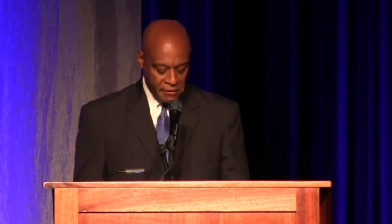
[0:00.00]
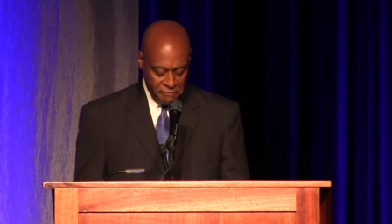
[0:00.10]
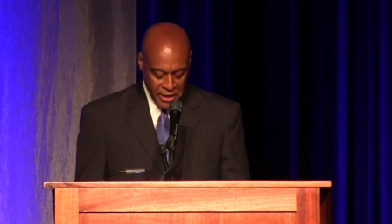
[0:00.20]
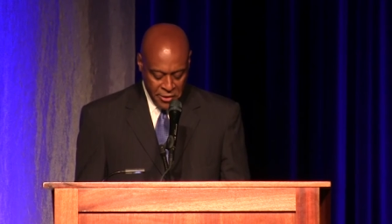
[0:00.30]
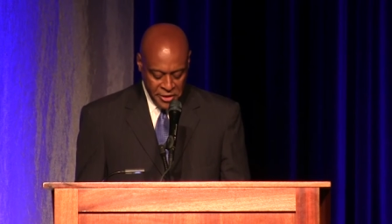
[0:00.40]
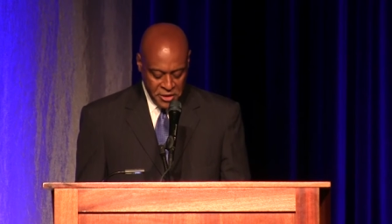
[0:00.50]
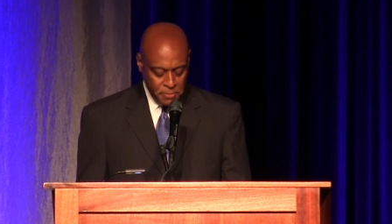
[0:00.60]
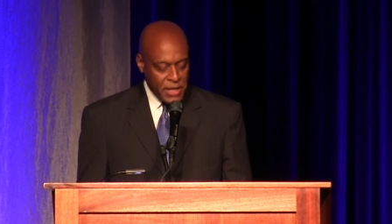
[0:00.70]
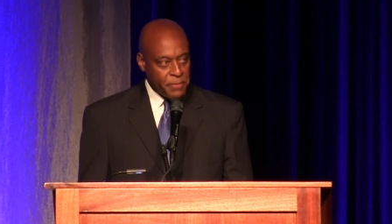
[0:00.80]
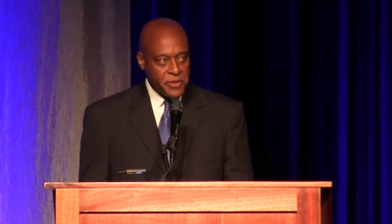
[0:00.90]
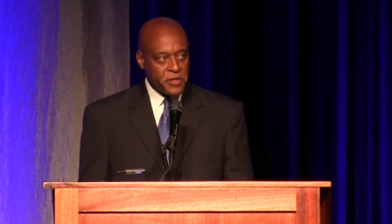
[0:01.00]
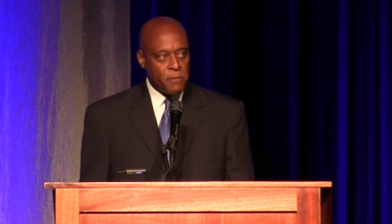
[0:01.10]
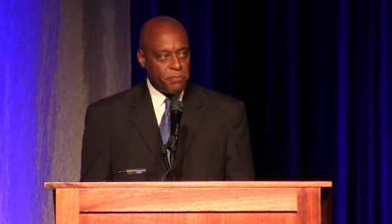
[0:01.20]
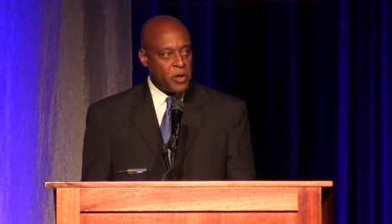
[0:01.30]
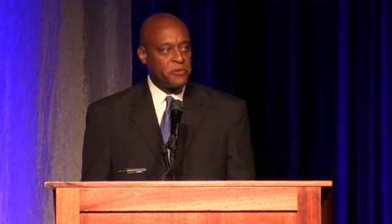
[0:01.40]
various members
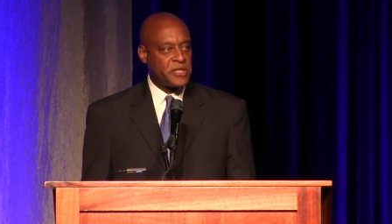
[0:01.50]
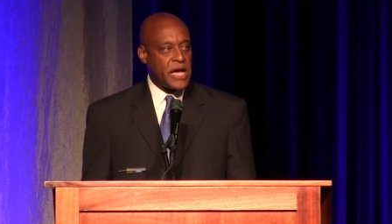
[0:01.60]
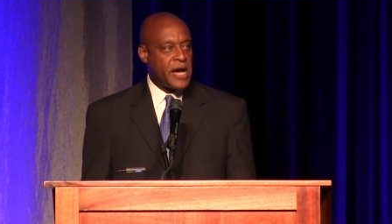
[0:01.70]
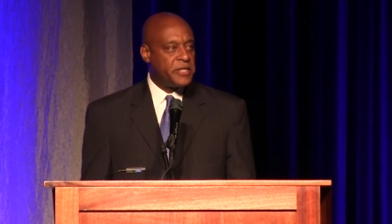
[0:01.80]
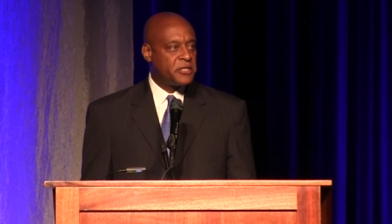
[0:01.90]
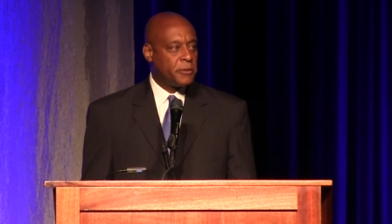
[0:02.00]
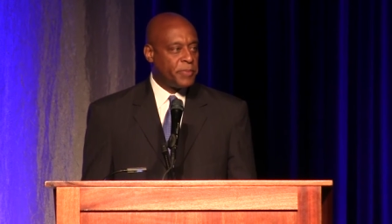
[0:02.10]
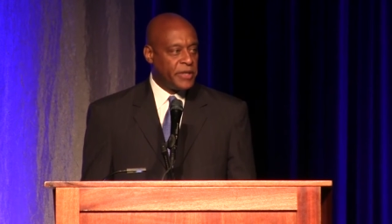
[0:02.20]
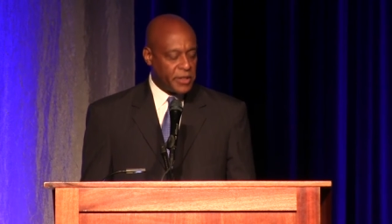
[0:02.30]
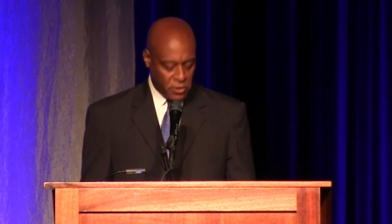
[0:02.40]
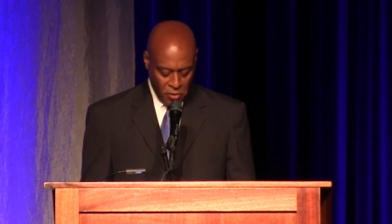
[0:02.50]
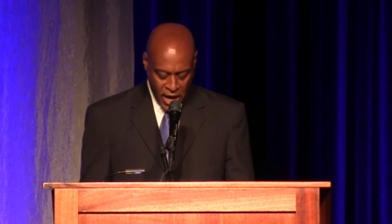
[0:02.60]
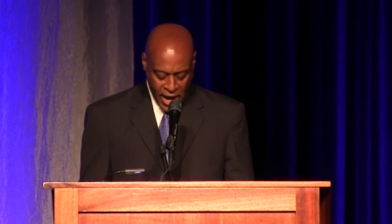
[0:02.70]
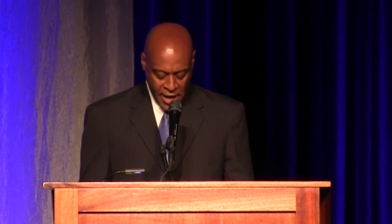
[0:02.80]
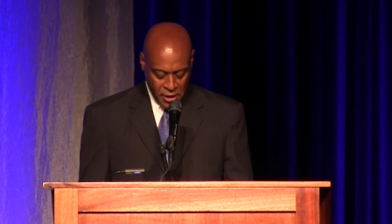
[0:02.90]
on both sides of the political
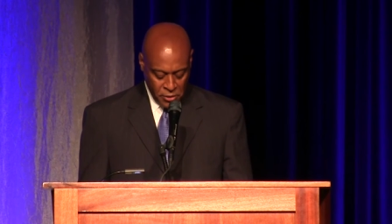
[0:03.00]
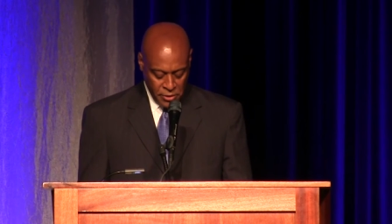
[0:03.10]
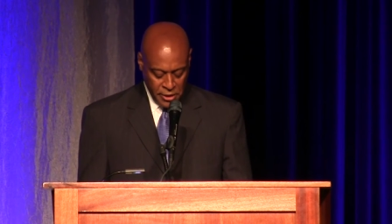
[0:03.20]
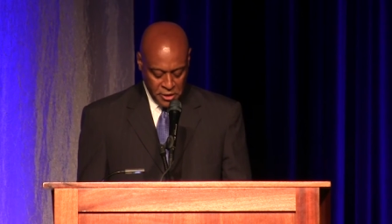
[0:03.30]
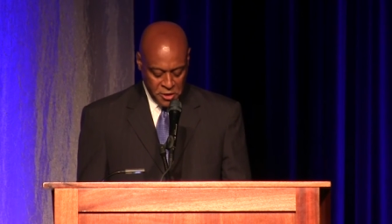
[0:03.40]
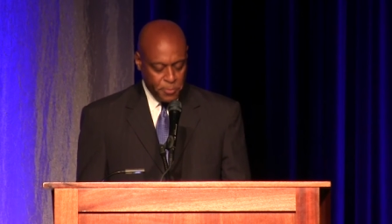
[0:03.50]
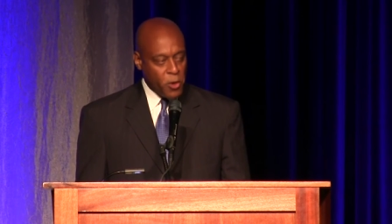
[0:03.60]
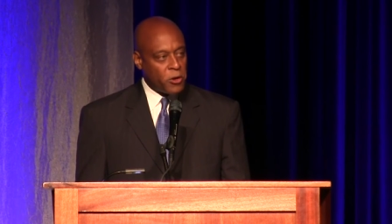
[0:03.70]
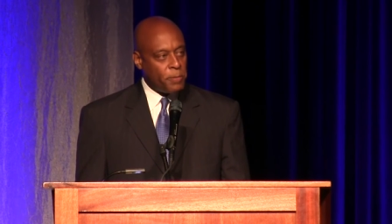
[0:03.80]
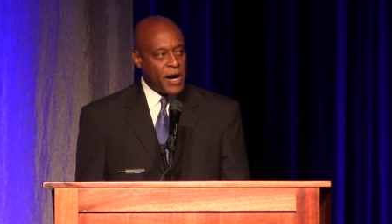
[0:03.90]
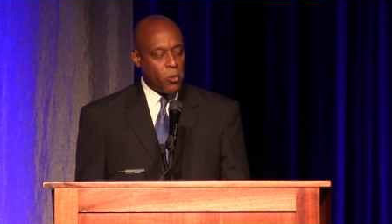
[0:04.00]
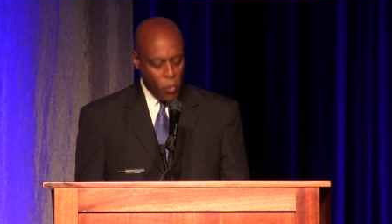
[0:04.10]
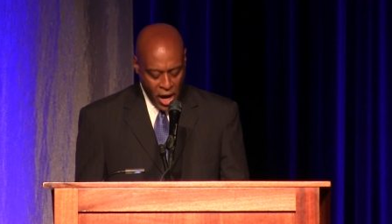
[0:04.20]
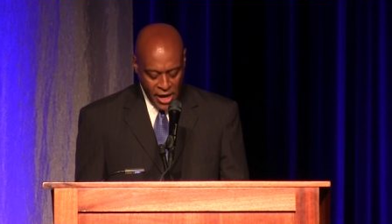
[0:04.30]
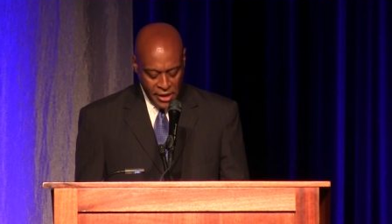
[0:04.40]
aisle spoke about
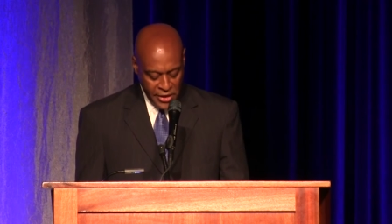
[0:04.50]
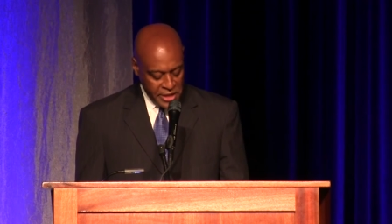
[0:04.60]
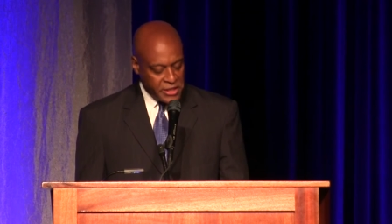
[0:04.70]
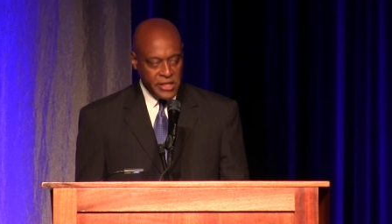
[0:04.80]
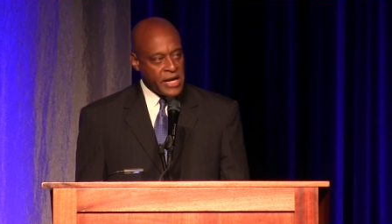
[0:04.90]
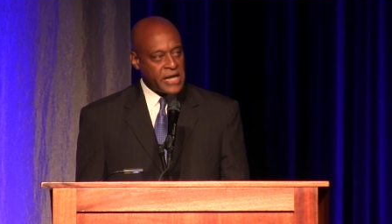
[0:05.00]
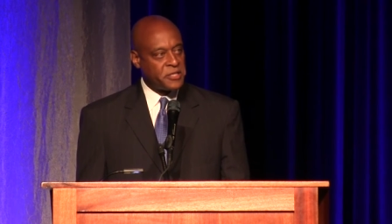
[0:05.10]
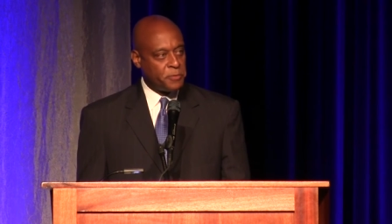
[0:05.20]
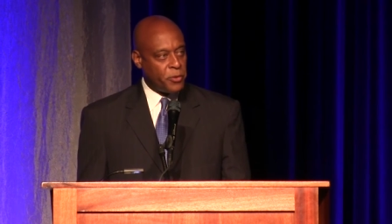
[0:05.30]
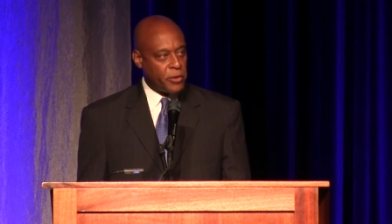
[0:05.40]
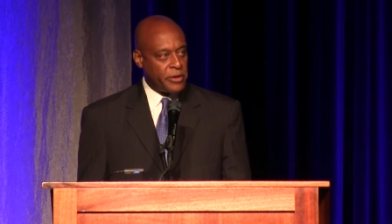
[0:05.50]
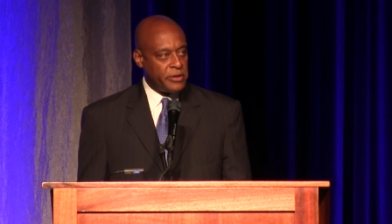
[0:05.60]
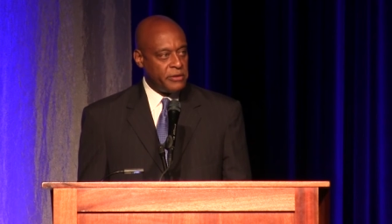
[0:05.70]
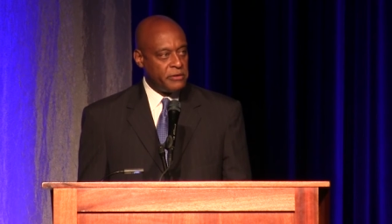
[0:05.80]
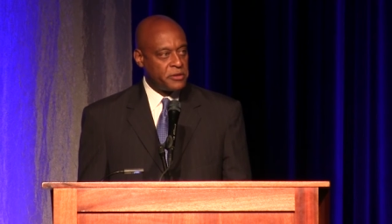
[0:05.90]
why they did not support
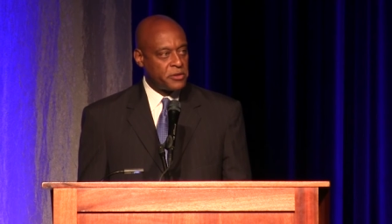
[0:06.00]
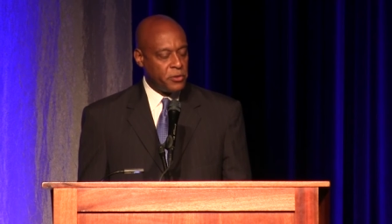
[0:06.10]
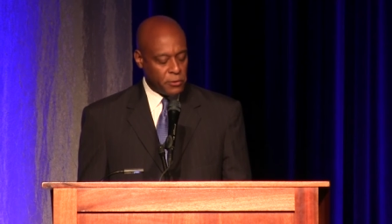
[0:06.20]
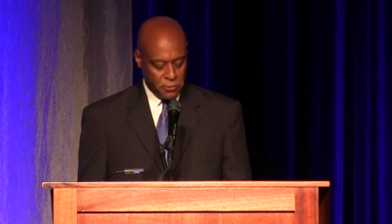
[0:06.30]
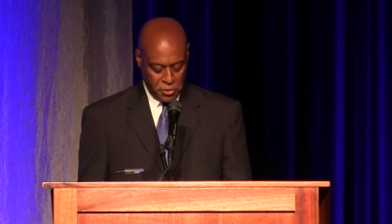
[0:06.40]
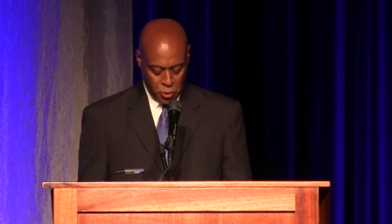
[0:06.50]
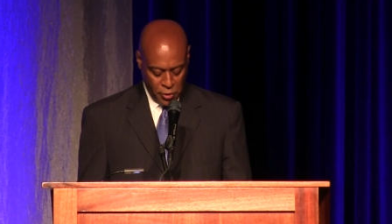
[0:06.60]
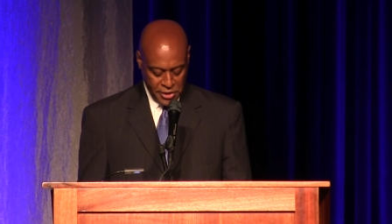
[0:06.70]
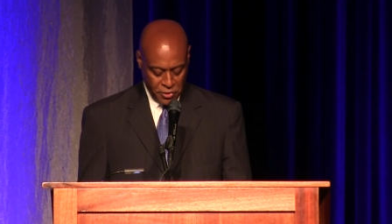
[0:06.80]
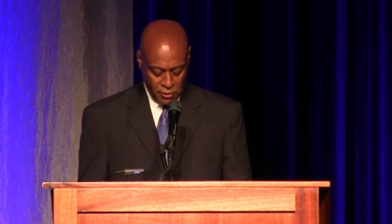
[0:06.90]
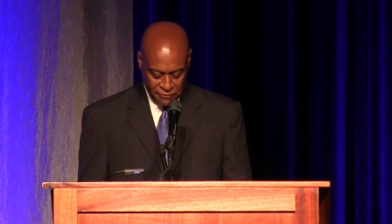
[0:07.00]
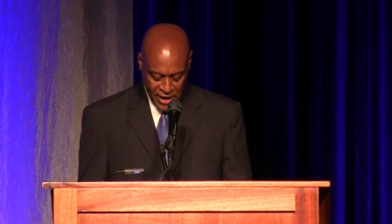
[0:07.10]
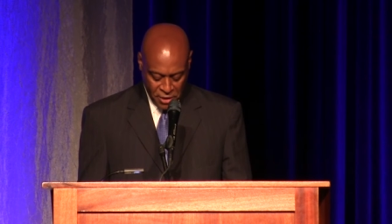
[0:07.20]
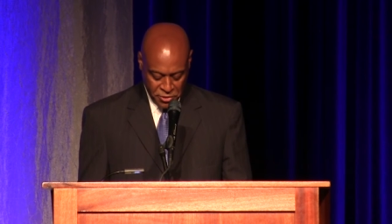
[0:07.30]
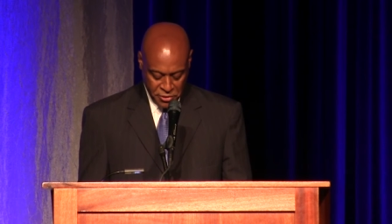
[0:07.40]
school choice or
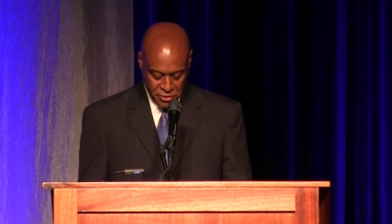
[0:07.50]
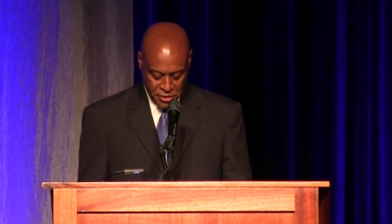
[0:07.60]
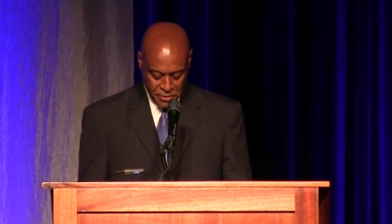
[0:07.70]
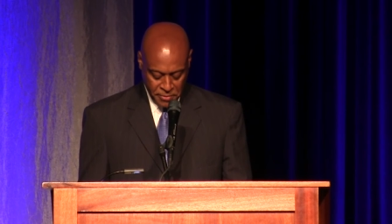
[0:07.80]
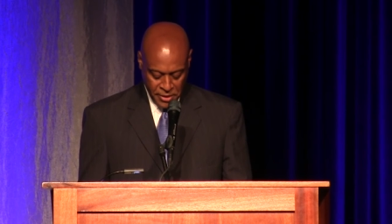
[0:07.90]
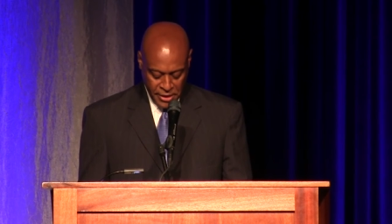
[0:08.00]
vouchers.